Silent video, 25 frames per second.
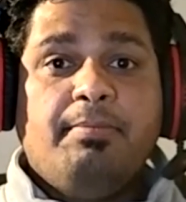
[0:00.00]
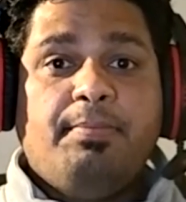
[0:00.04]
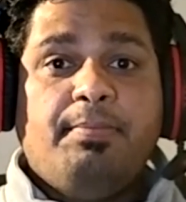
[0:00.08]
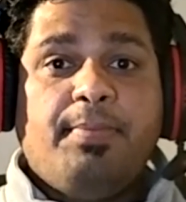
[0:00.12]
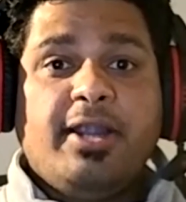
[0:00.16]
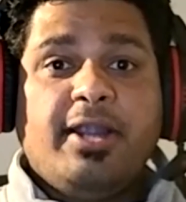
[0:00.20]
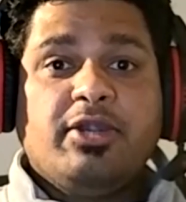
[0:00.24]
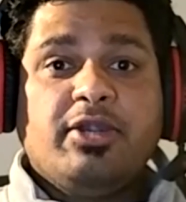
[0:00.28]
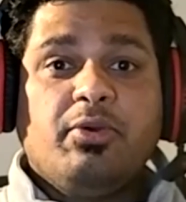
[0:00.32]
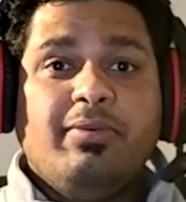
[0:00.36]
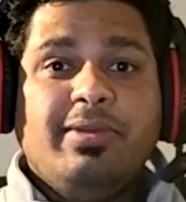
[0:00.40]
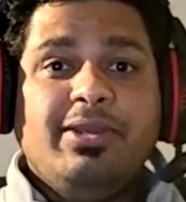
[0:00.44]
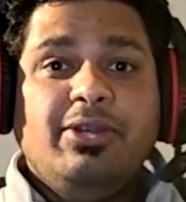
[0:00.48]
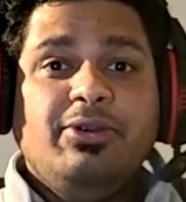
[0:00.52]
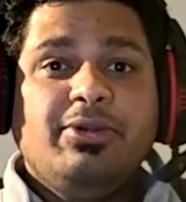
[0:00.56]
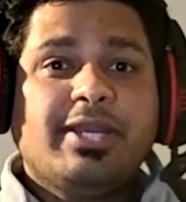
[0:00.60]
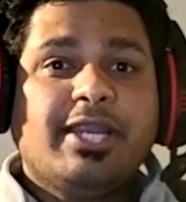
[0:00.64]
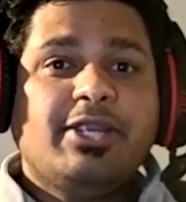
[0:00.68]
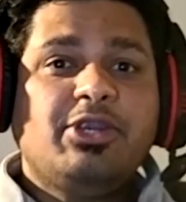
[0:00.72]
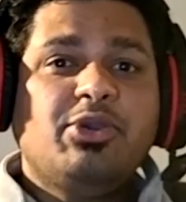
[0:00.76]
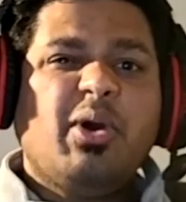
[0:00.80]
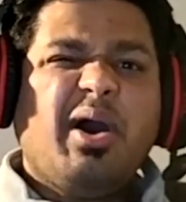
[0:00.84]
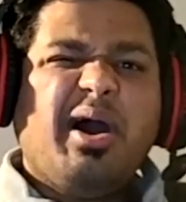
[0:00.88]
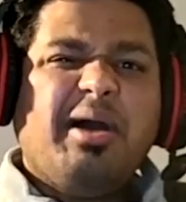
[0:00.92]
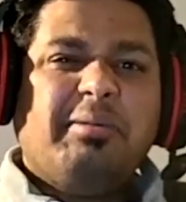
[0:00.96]
but when you
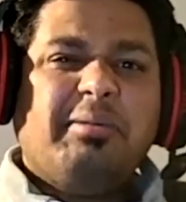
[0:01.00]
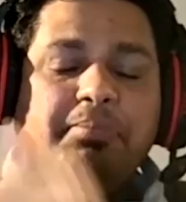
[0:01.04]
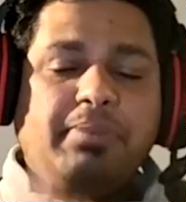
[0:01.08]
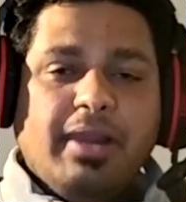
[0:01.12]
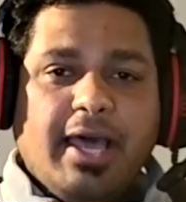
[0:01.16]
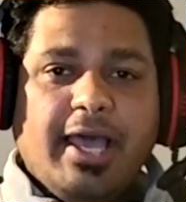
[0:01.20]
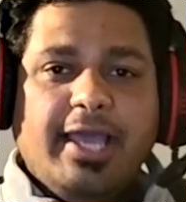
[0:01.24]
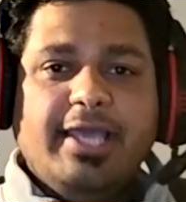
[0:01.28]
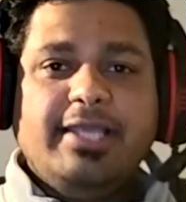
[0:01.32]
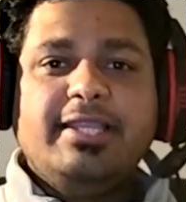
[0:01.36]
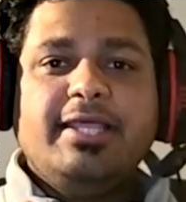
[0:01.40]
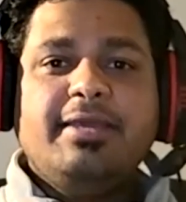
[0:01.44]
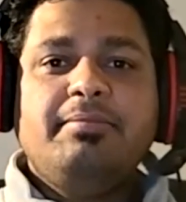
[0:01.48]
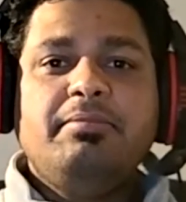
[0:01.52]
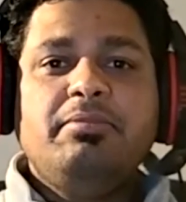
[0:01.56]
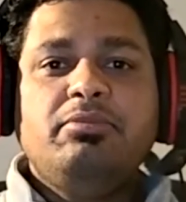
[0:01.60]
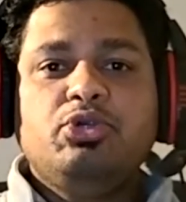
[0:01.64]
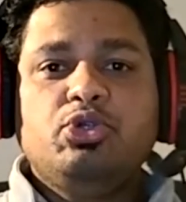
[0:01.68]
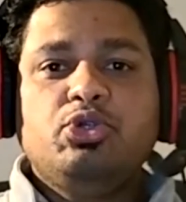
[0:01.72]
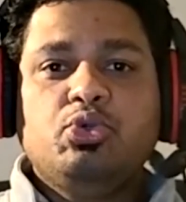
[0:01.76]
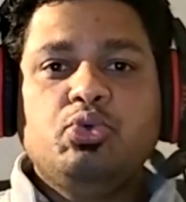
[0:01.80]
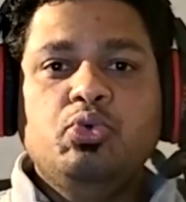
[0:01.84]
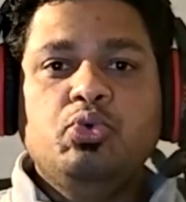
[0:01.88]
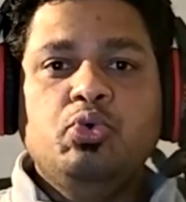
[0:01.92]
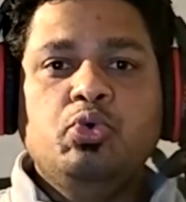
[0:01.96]
try to apply them
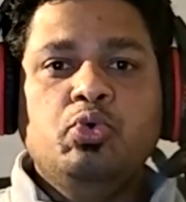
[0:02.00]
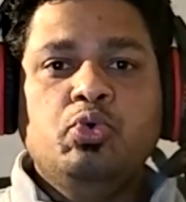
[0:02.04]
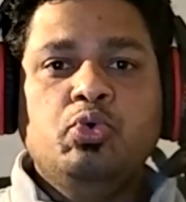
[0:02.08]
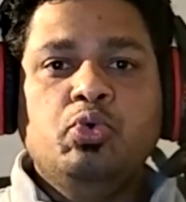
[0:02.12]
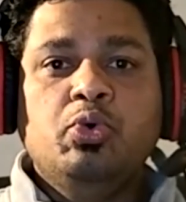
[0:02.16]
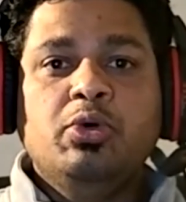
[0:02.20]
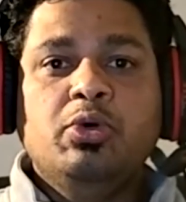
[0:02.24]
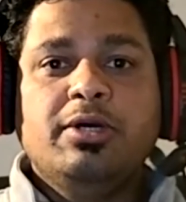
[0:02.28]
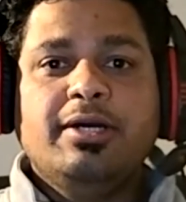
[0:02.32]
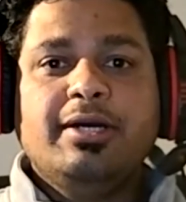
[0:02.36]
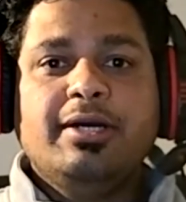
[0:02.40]
to,